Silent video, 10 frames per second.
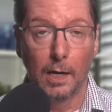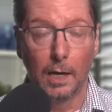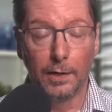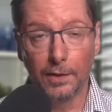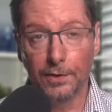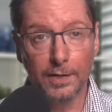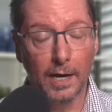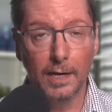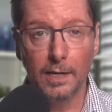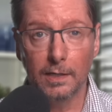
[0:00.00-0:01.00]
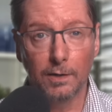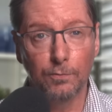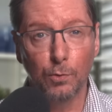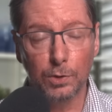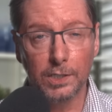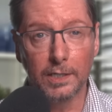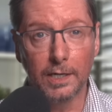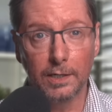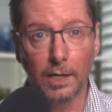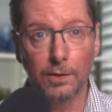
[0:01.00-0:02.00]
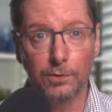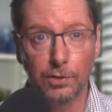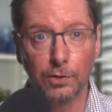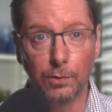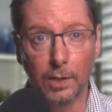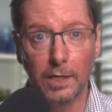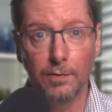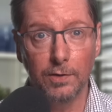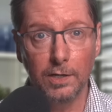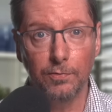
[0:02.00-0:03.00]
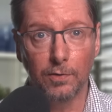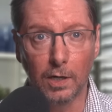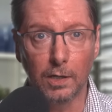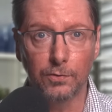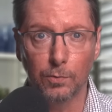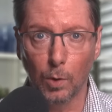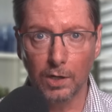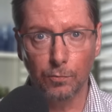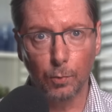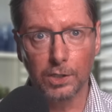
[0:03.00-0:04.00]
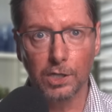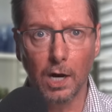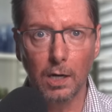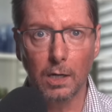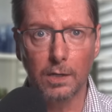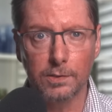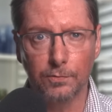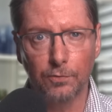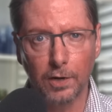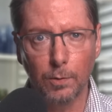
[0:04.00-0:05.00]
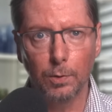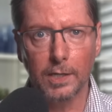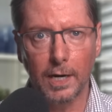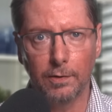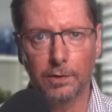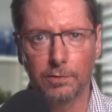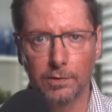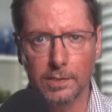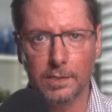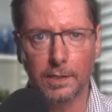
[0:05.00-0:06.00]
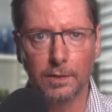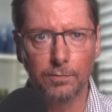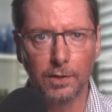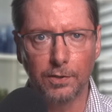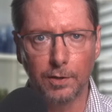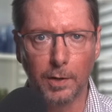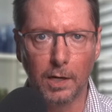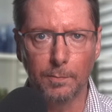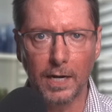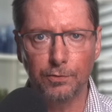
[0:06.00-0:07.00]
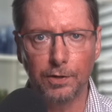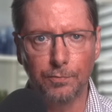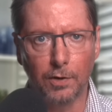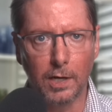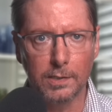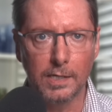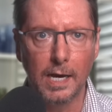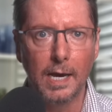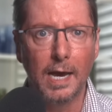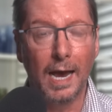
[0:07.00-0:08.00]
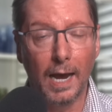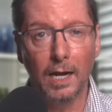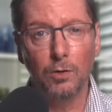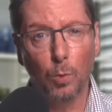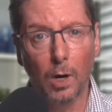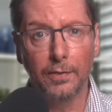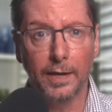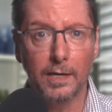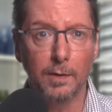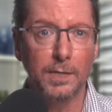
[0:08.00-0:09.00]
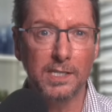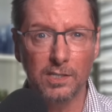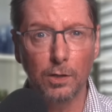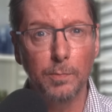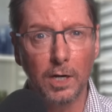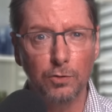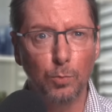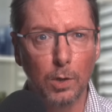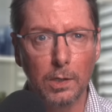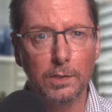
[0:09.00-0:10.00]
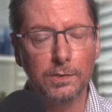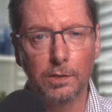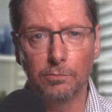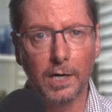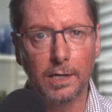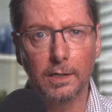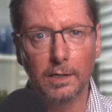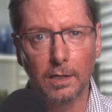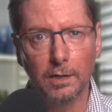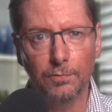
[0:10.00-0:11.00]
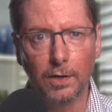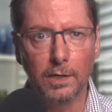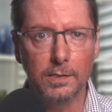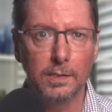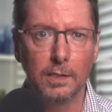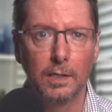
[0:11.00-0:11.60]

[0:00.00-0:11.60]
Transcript: Another day, and unfortunately, another two EV fires, one of which highlights a frequent characteristic of lithium ion battery fires and why they can be so much worse than regular car fires.